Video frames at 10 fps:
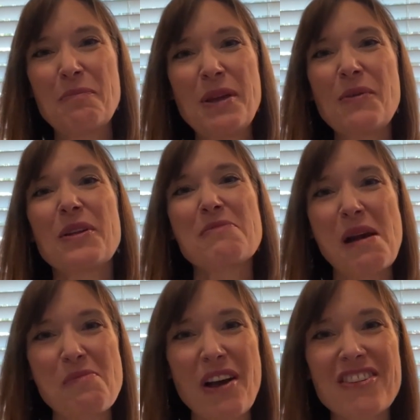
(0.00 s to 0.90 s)
be with
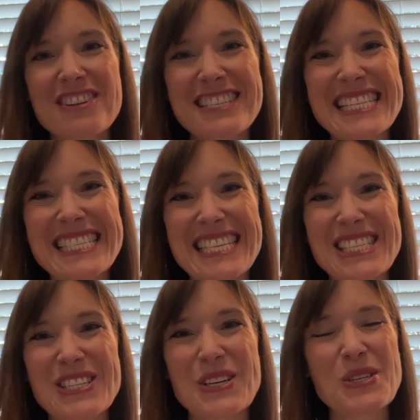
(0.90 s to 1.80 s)
my brothers and
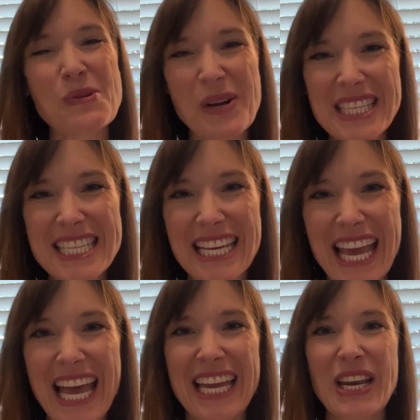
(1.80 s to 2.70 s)
sisters once
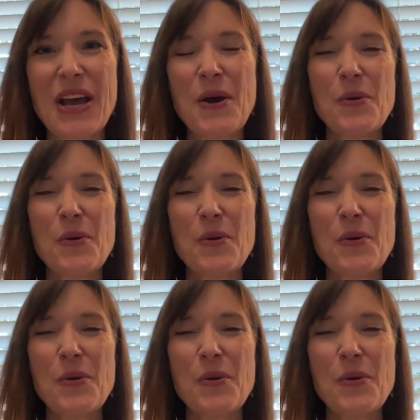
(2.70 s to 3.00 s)
again